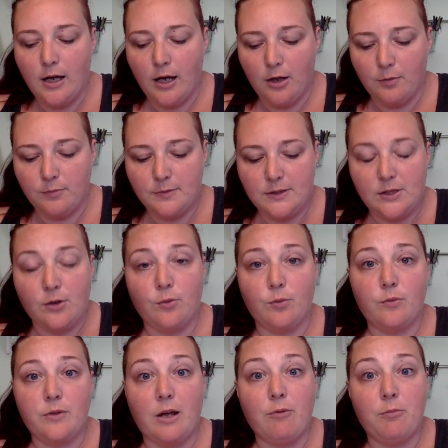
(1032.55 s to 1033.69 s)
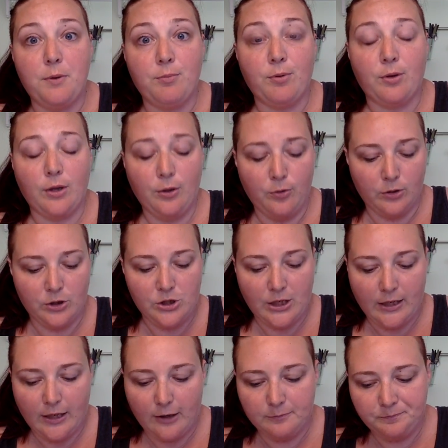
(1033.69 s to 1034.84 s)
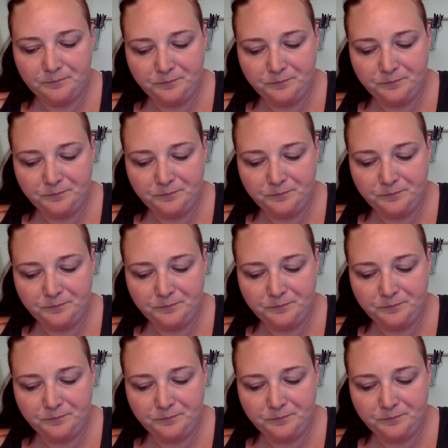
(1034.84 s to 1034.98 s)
So that would be really cool to check out.